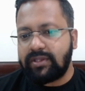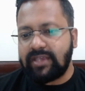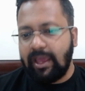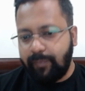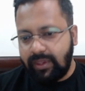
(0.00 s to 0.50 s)

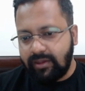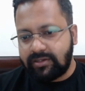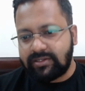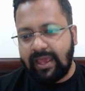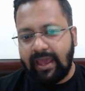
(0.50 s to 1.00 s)

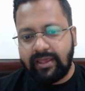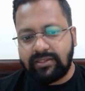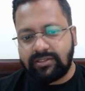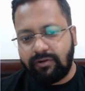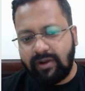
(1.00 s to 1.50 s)
appears
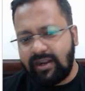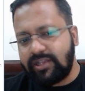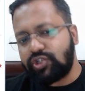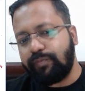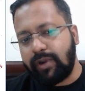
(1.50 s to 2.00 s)
as
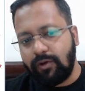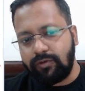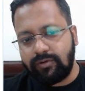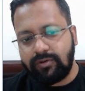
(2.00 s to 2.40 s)
reddish brown.